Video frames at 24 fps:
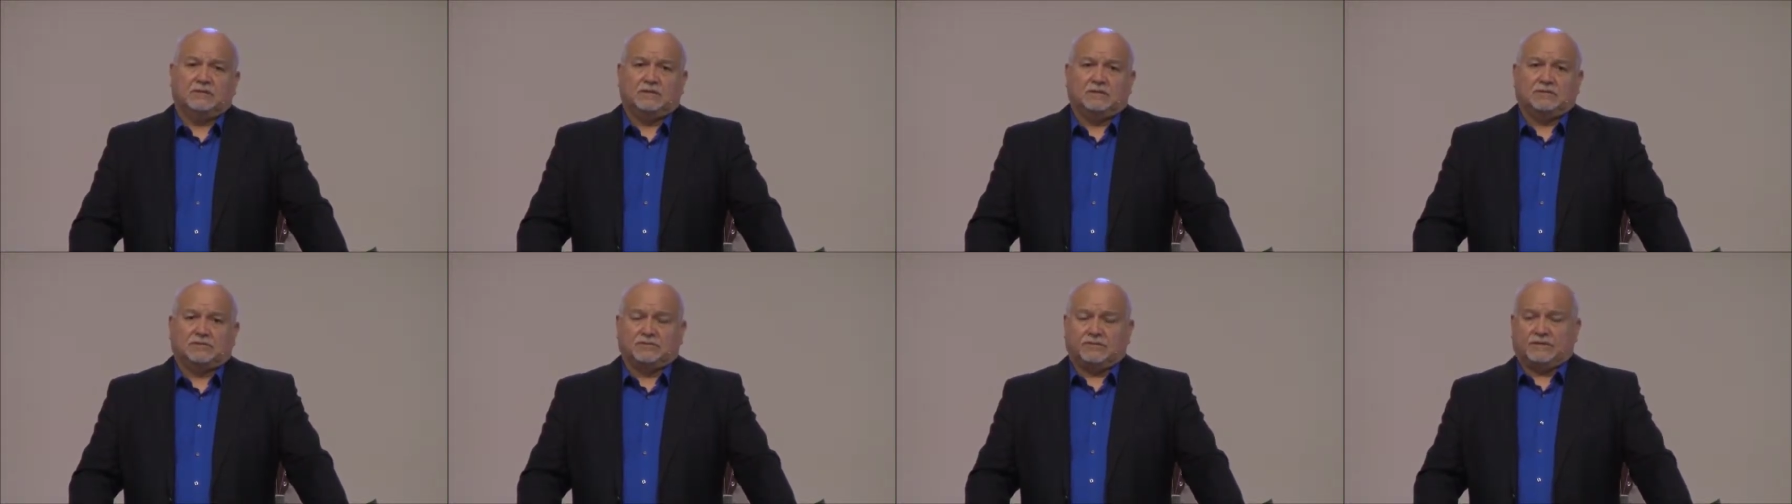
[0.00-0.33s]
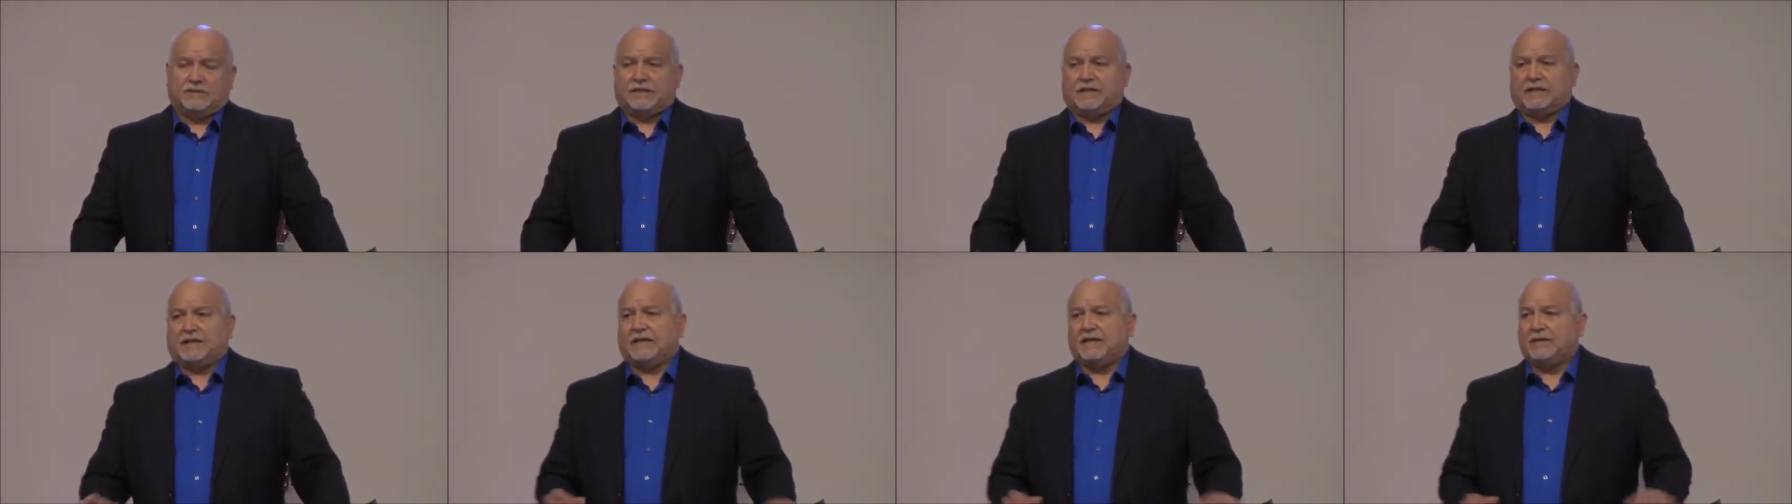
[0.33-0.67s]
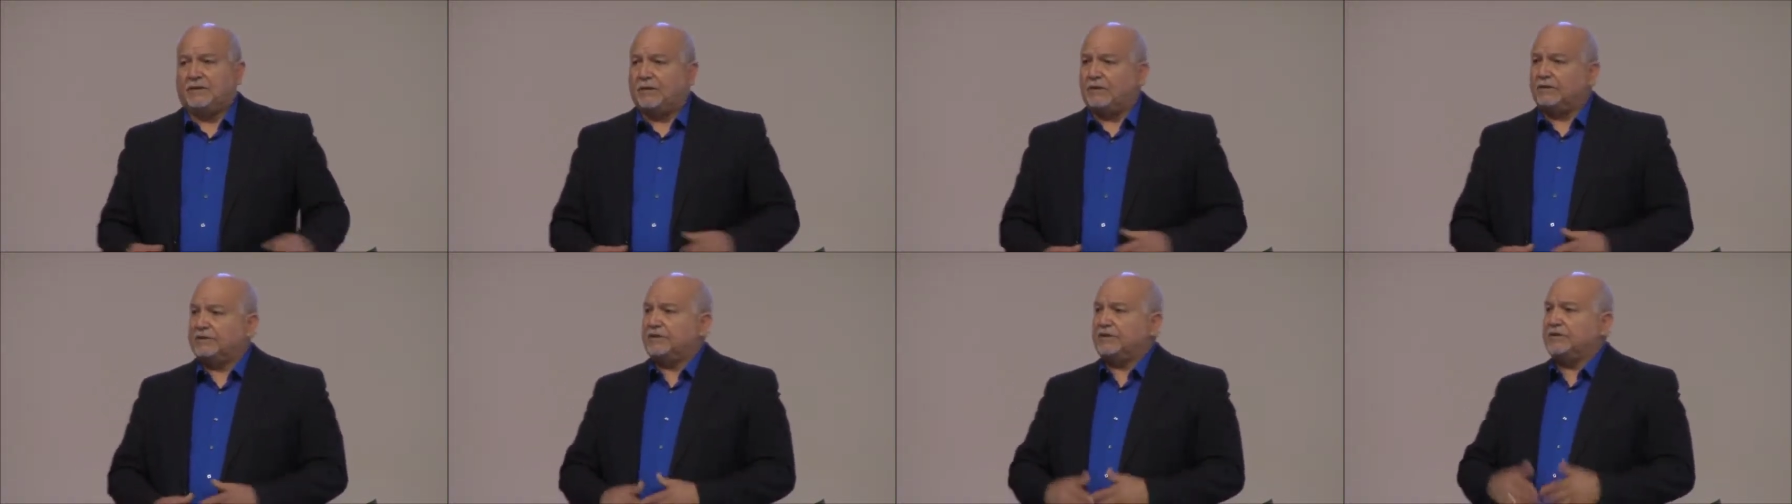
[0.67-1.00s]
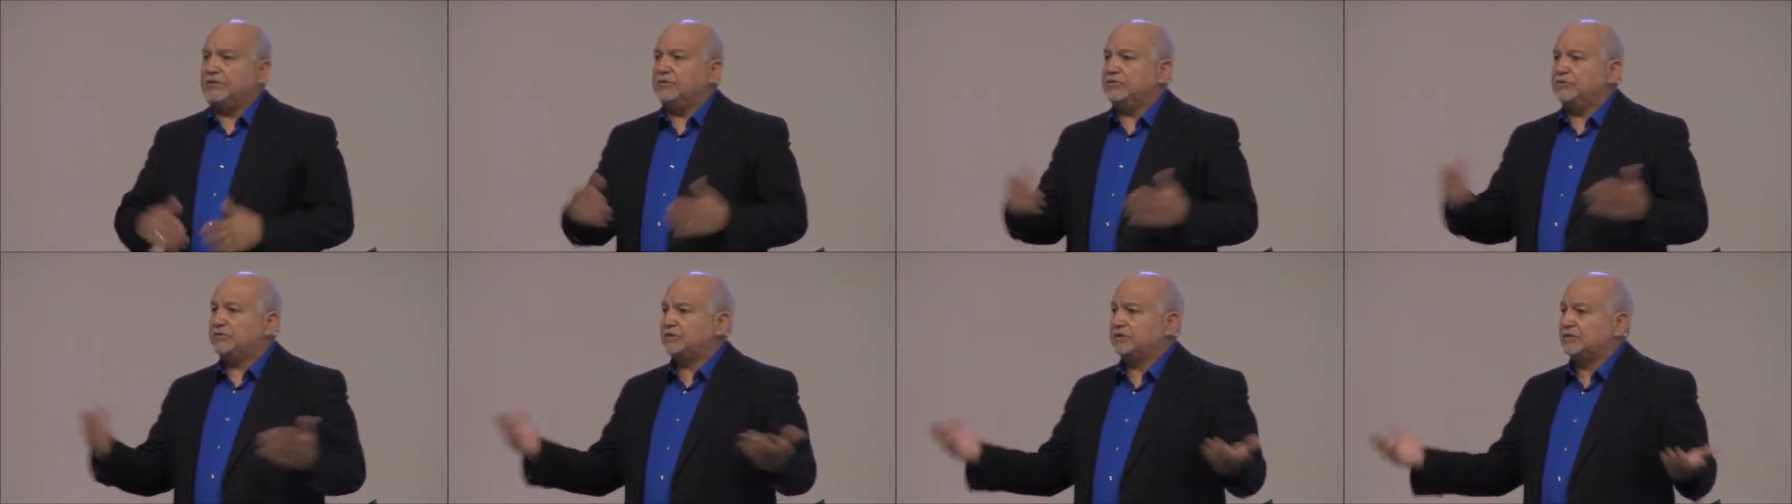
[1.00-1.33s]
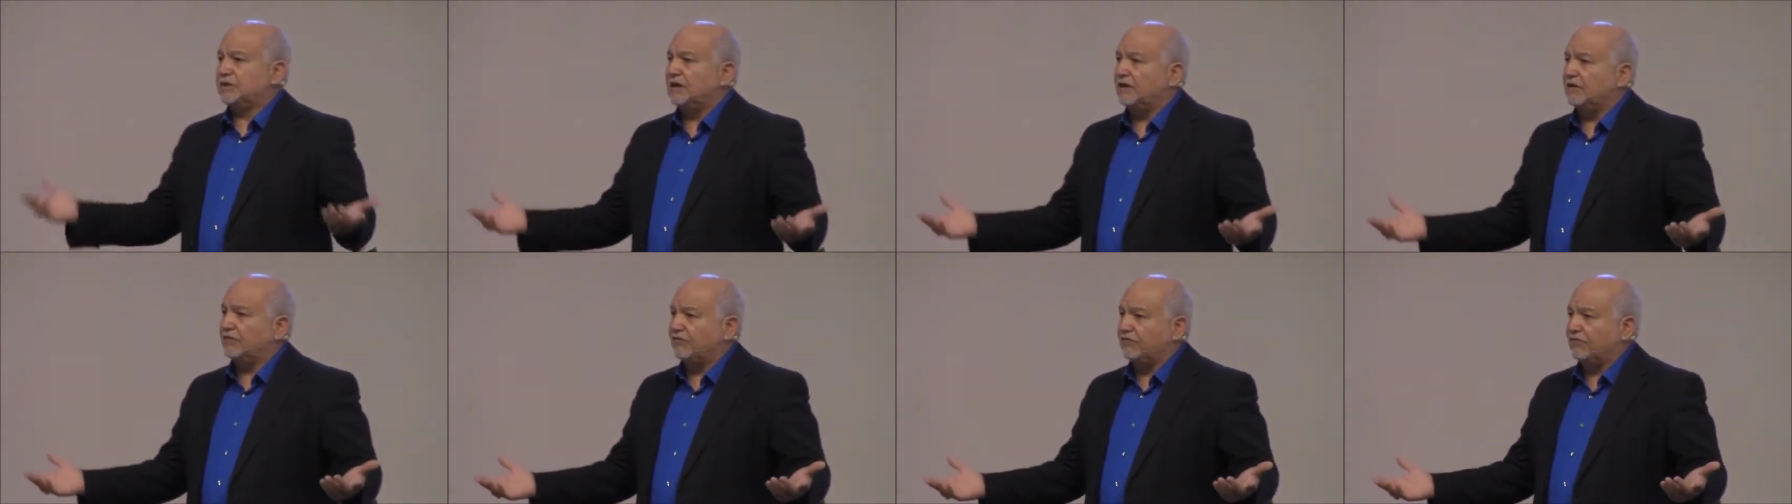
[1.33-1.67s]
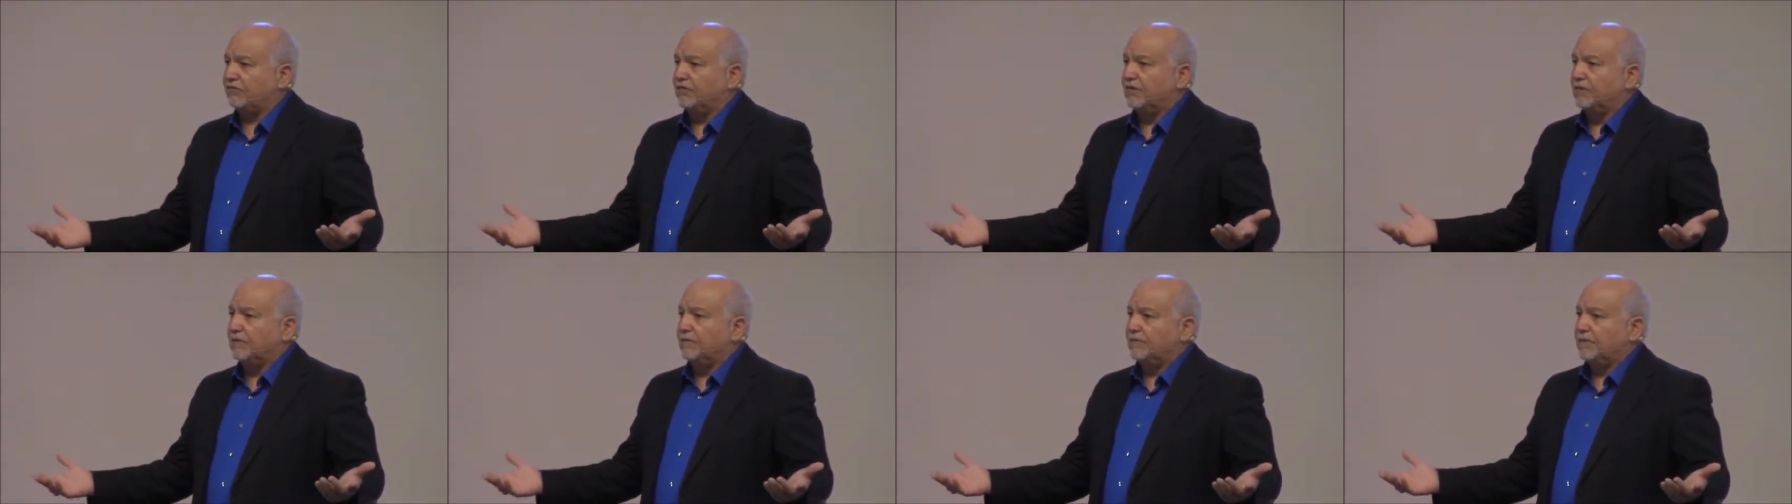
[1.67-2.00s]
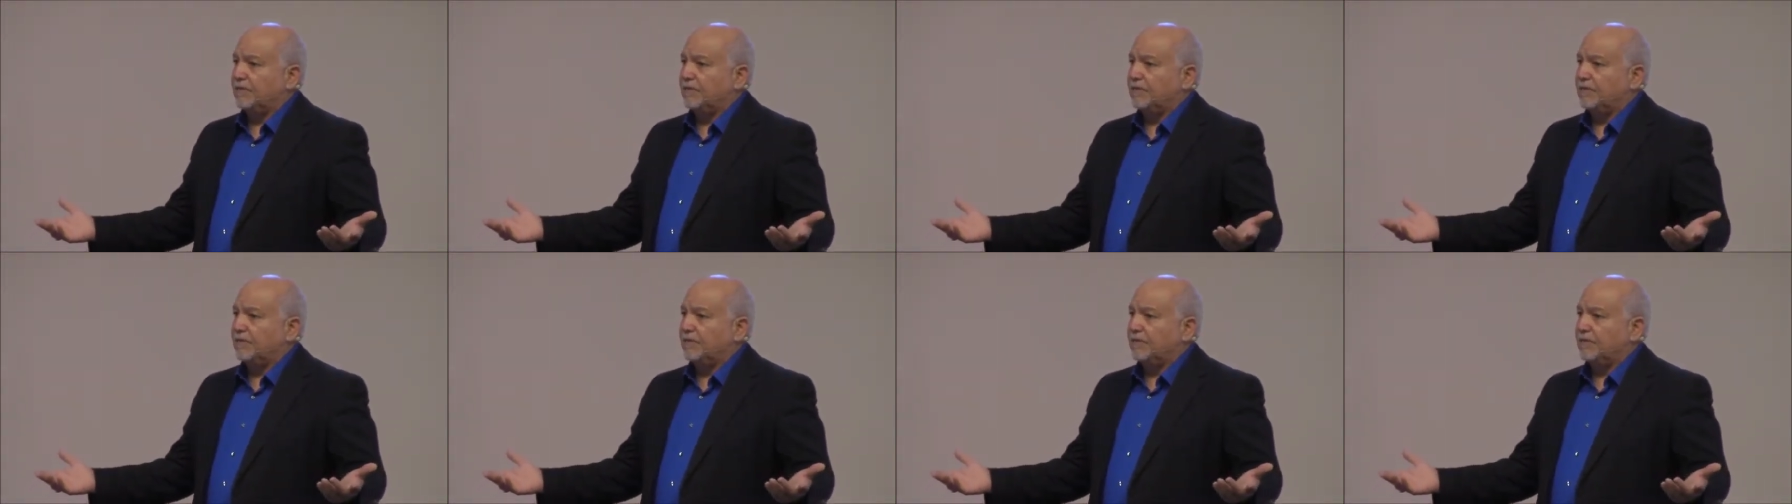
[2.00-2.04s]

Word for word: So they get all the new stuff,